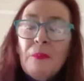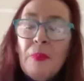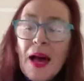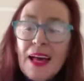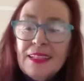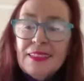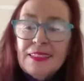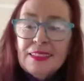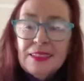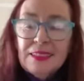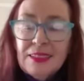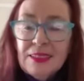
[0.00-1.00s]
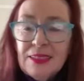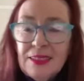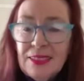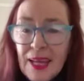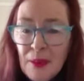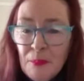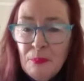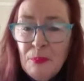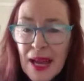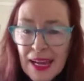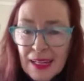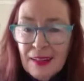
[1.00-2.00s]
but the Dem
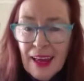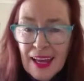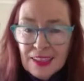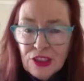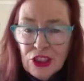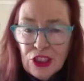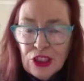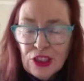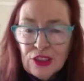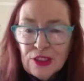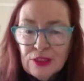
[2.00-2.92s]
backlash